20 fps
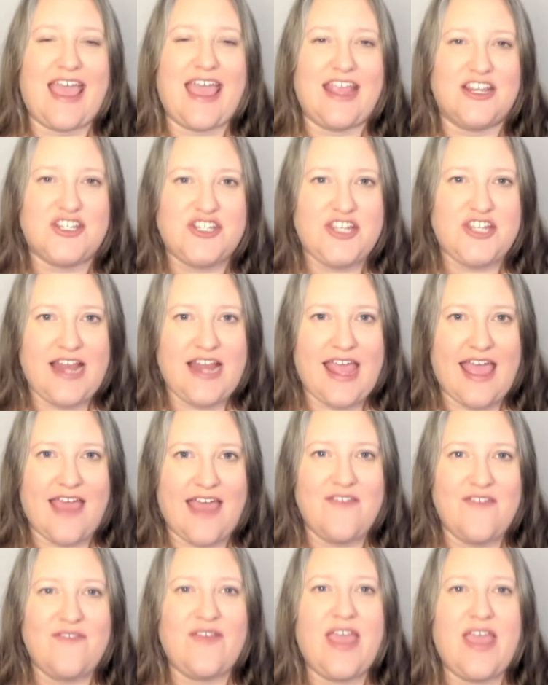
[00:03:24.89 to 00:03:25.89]
I should
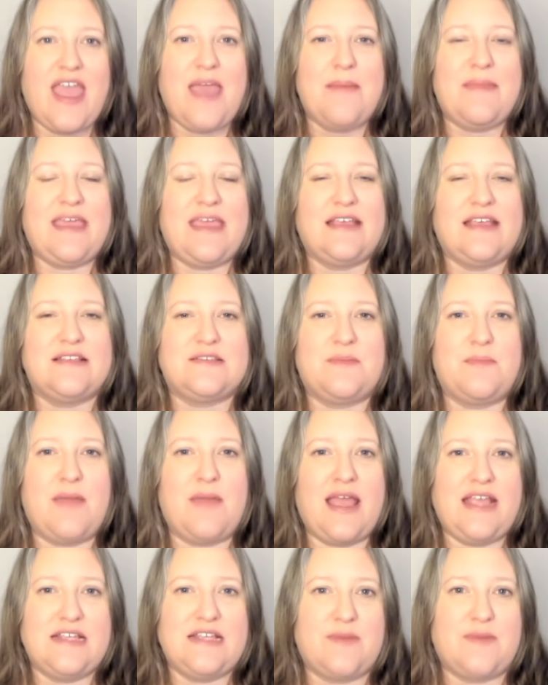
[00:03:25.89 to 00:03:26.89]
have, because
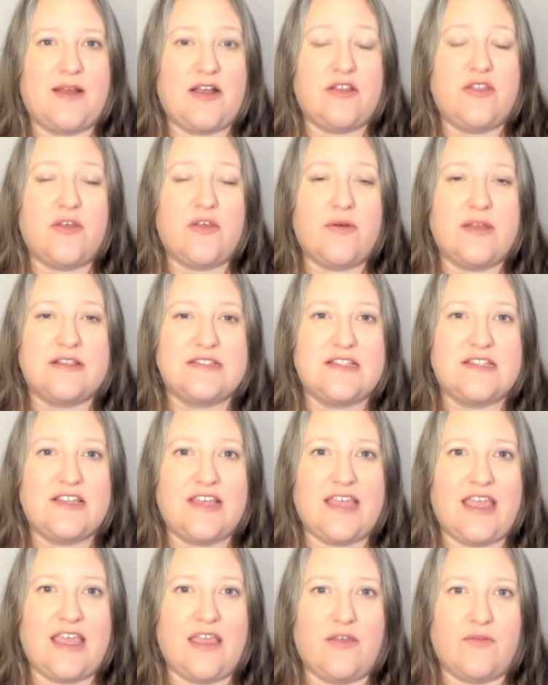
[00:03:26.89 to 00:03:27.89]
my sweater, though it's
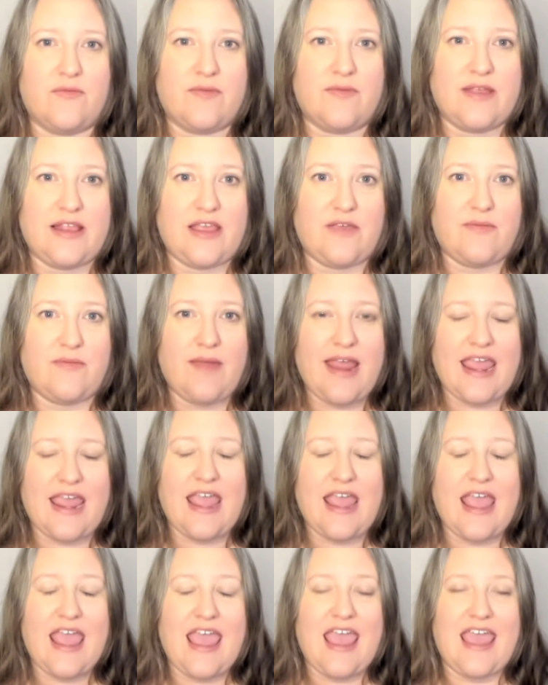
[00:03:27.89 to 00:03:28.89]
looking really
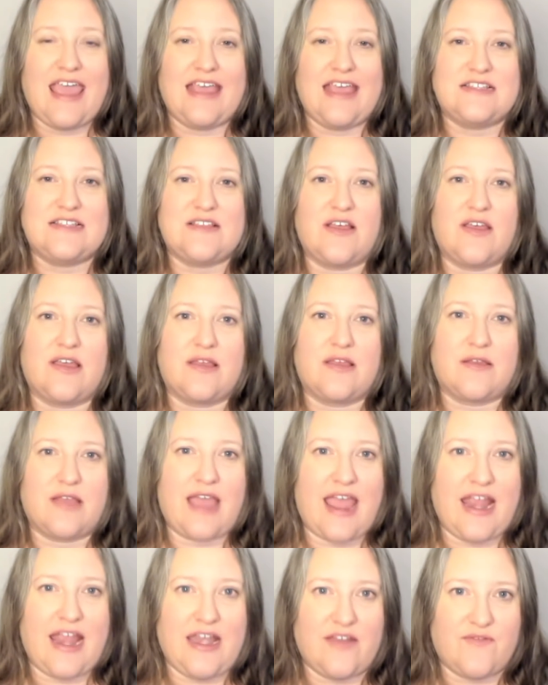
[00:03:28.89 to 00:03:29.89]
great, is
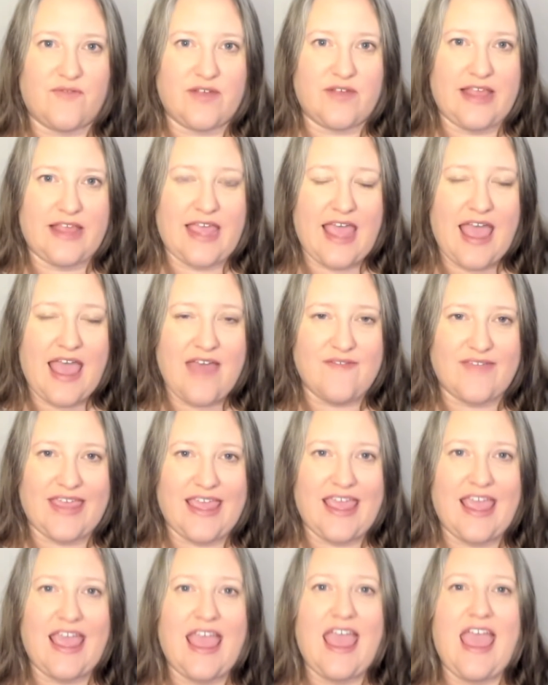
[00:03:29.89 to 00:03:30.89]
kind of really
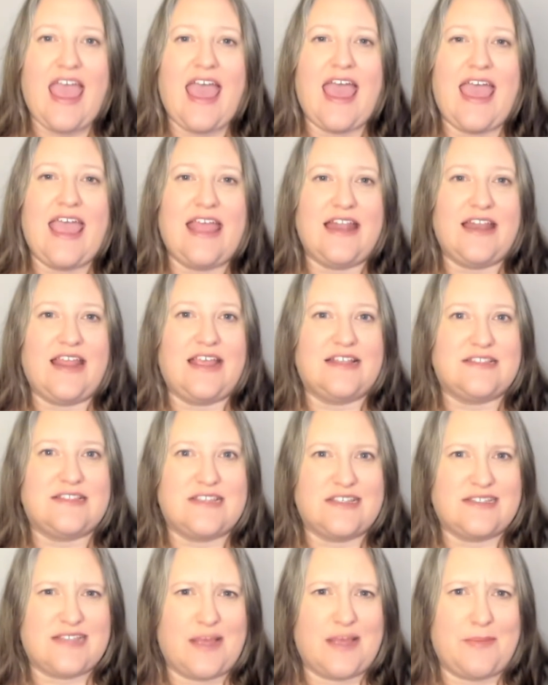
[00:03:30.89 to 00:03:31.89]
heavy, and it's
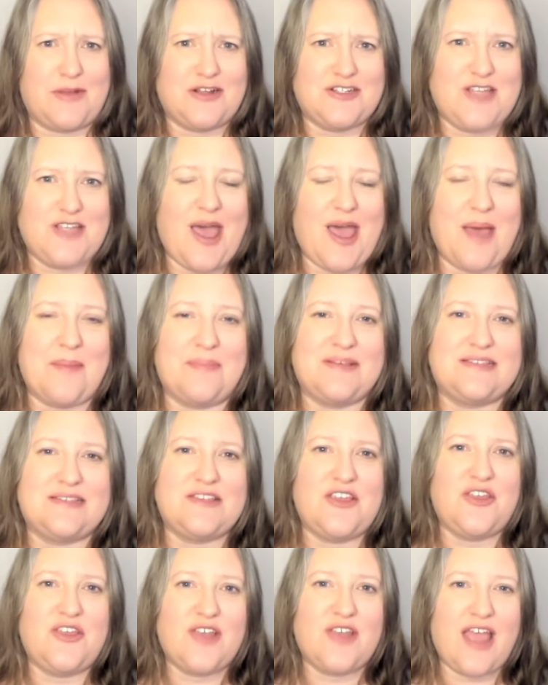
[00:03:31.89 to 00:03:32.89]
a summer top.
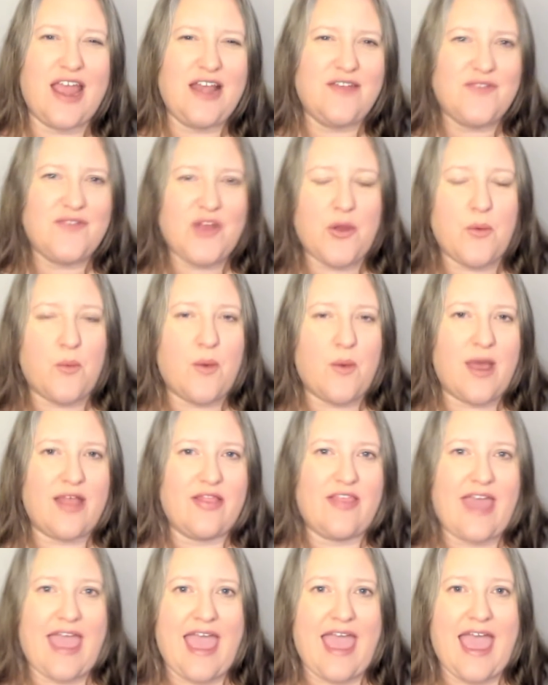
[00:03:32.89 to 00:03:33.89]
So you kind of don't
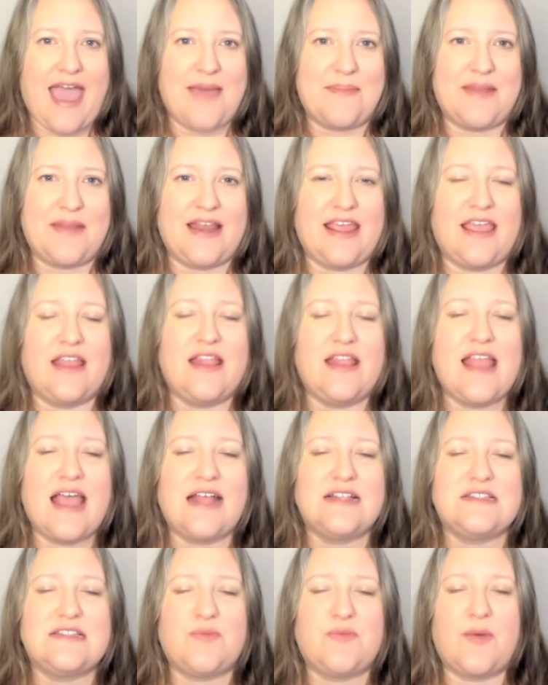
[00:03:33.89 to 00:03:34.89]
want that happening, and
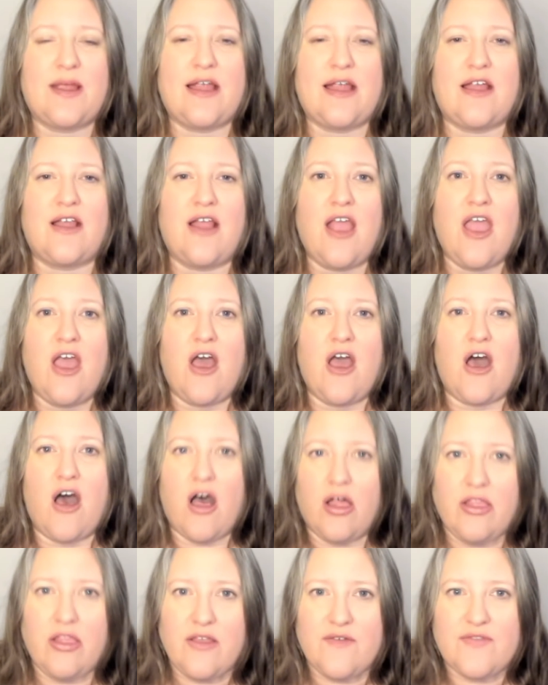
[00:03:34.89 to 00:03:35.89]
that's where
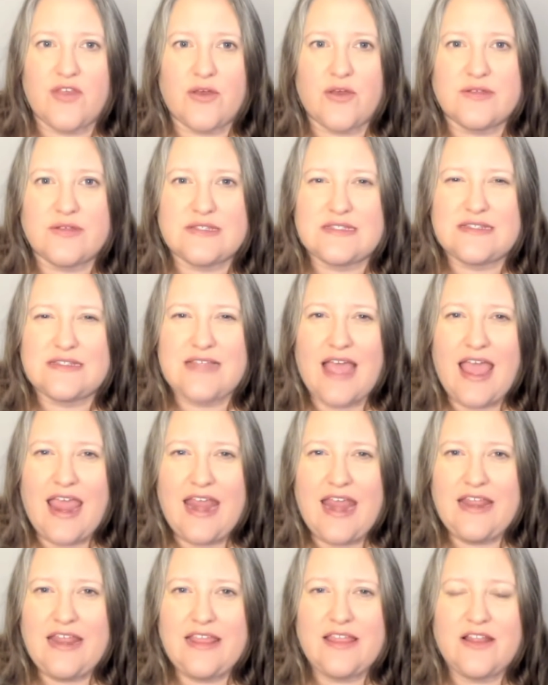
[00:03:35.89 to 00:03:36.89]
all of those
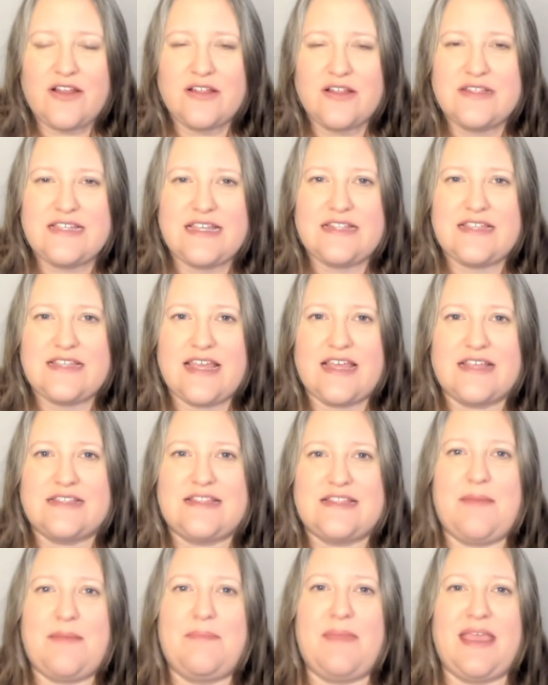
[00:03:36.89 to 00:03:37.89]
tiny little details
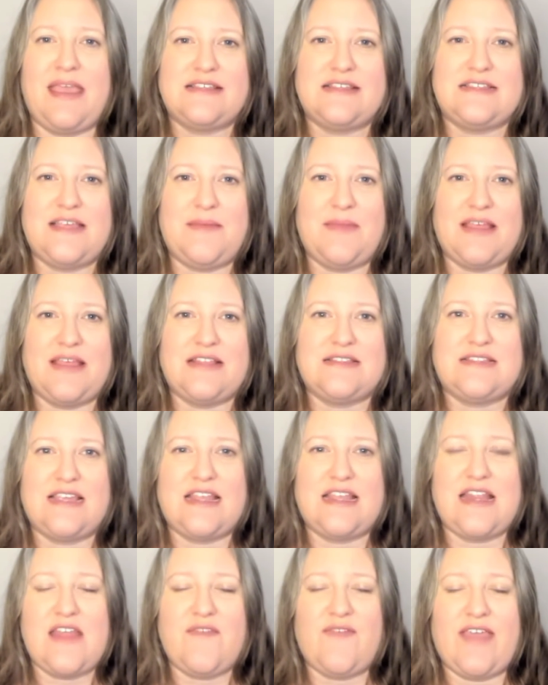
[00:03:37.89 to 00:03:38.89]
that may seem
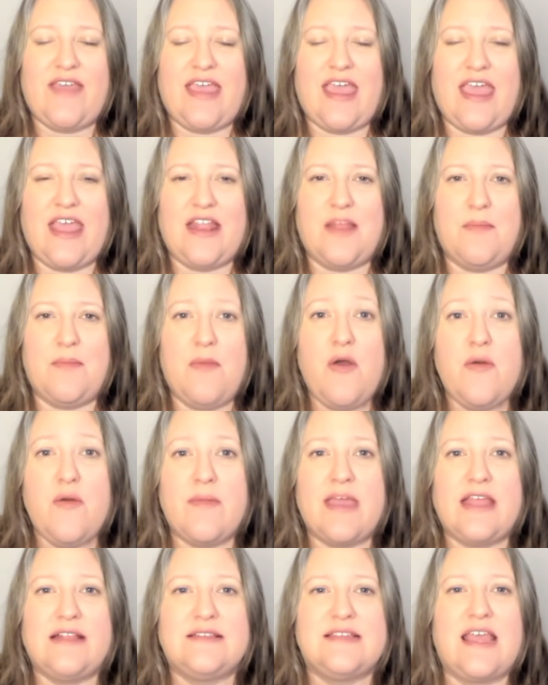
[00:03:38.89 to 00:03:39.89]
insignificant in the
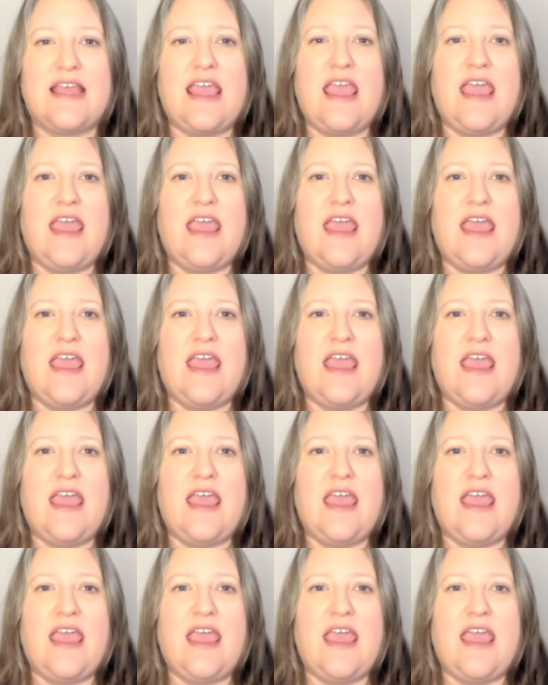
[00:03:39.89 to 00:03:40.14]
moment,